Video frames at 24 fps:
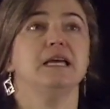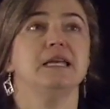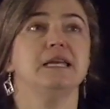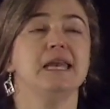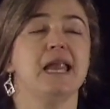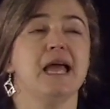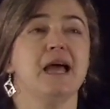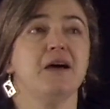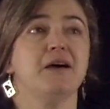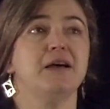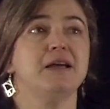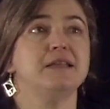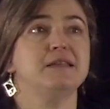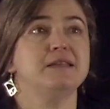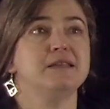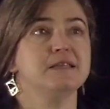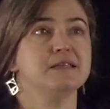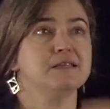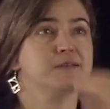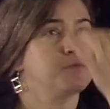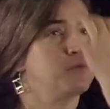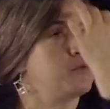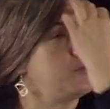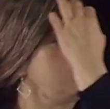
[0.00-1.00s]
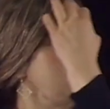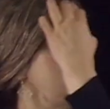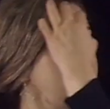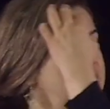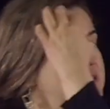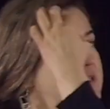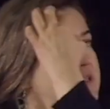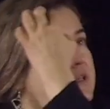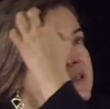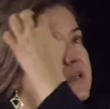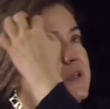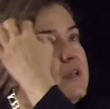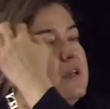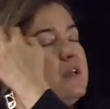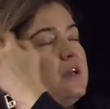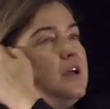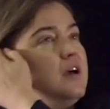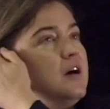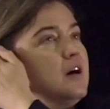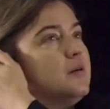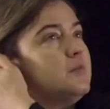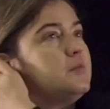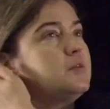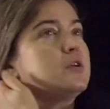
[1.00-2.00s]
Now at this point,
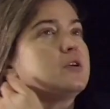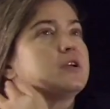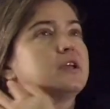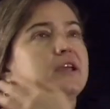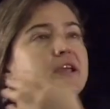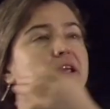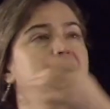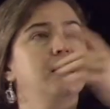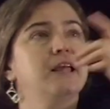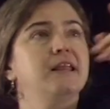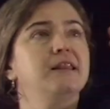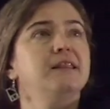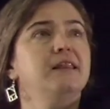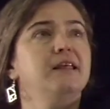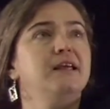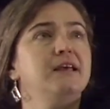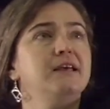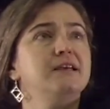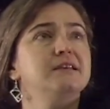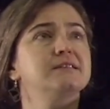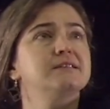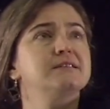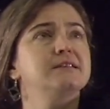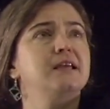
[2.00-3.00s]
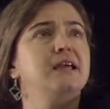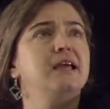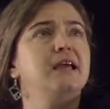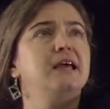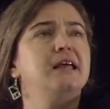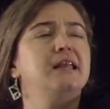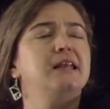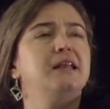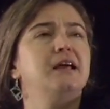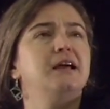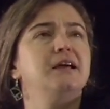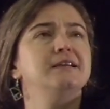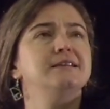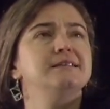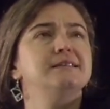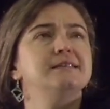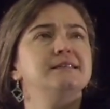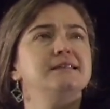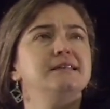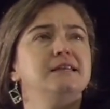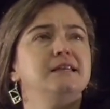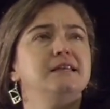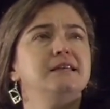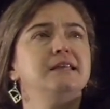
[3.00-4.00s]
I'm looking at this and I
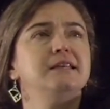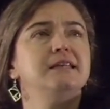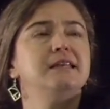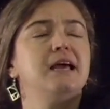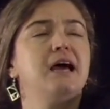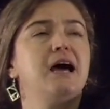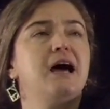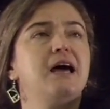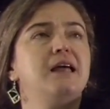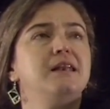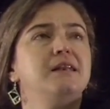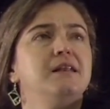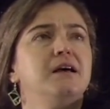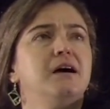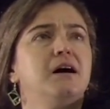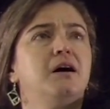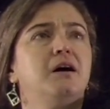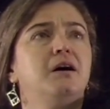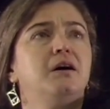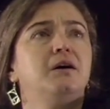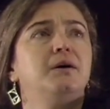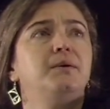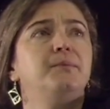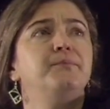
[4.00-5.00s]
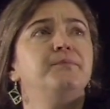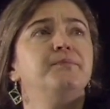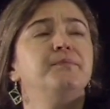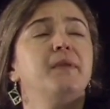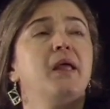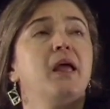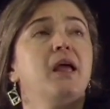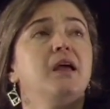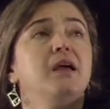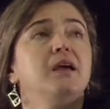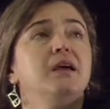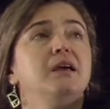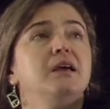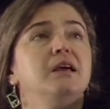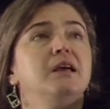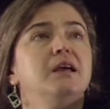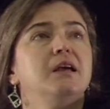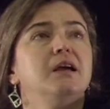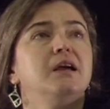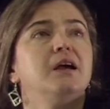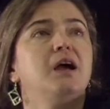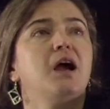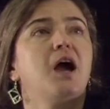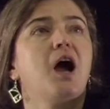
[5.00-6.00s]
see that I
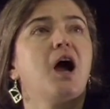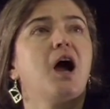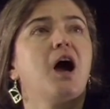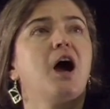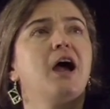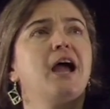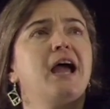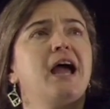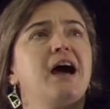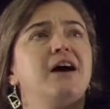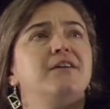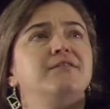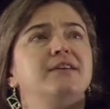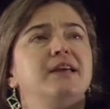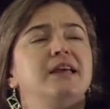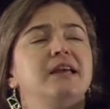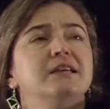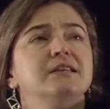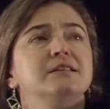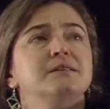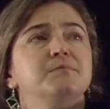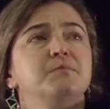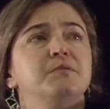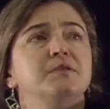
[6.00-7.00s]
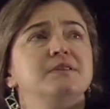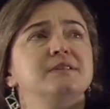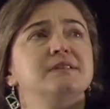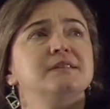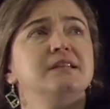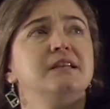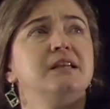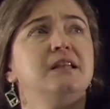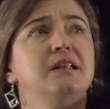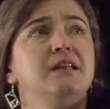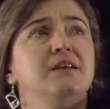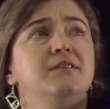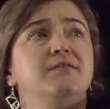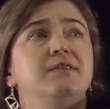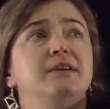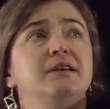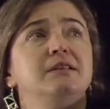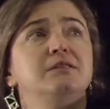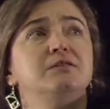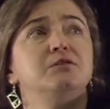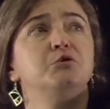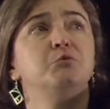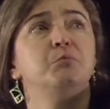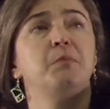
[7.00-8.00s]
have x plus
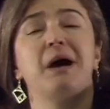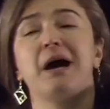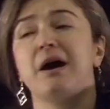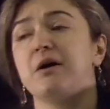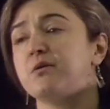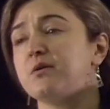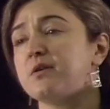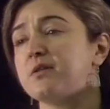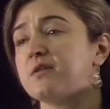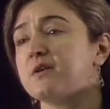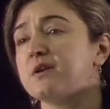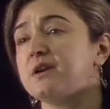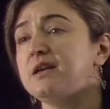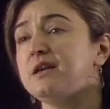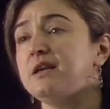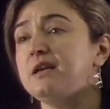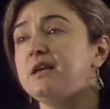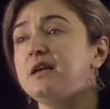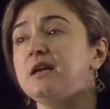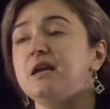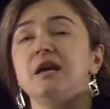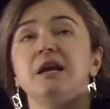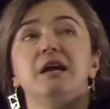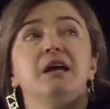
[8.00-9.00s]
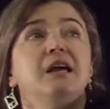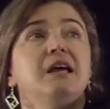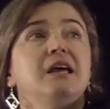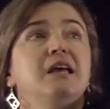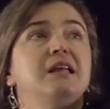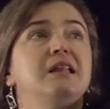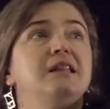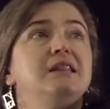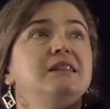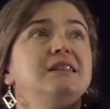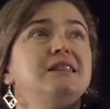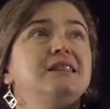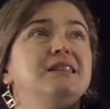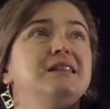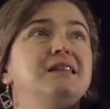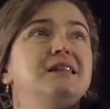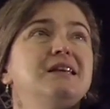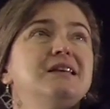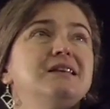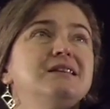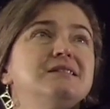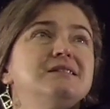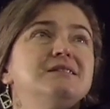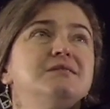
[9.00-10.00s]
11 to power 3.
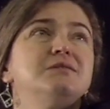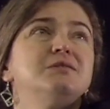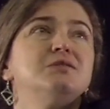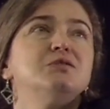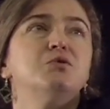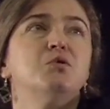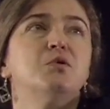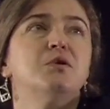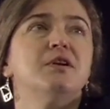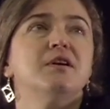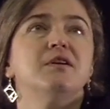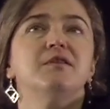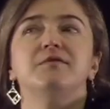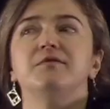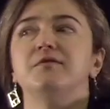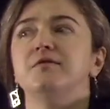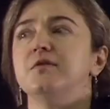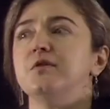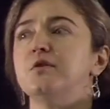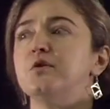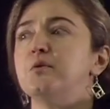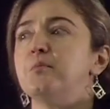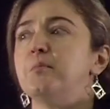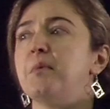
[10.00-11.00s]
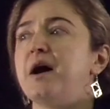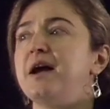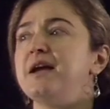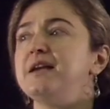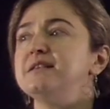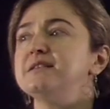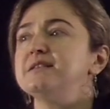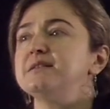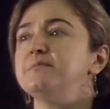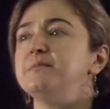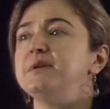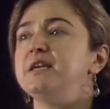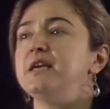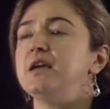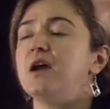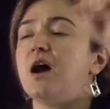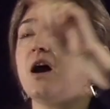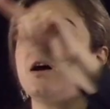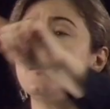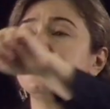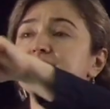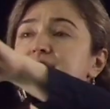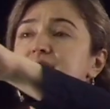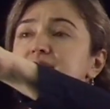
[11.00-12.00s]
This sort of reminds me of